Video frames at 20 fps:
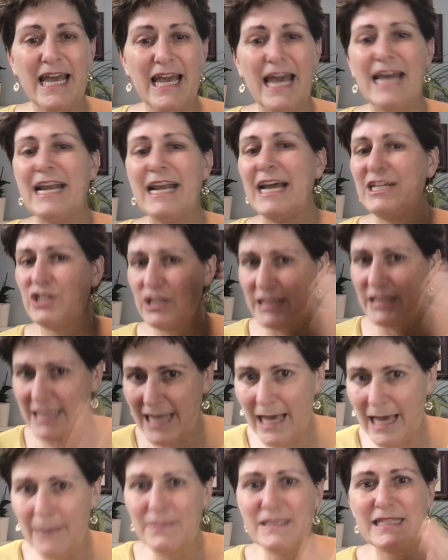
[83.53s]
And I just
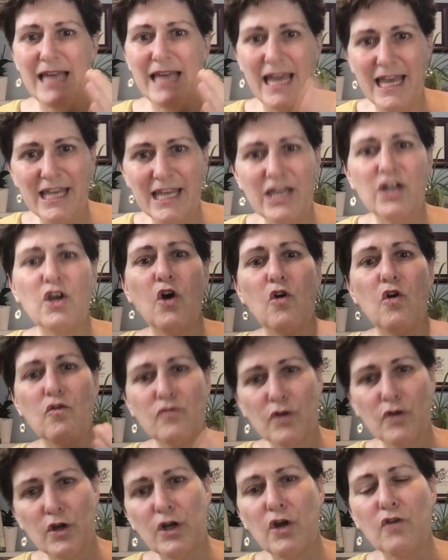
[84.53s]
kept saying it
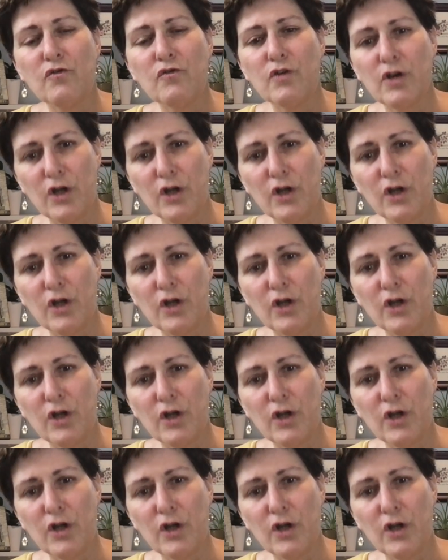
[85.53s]
over and over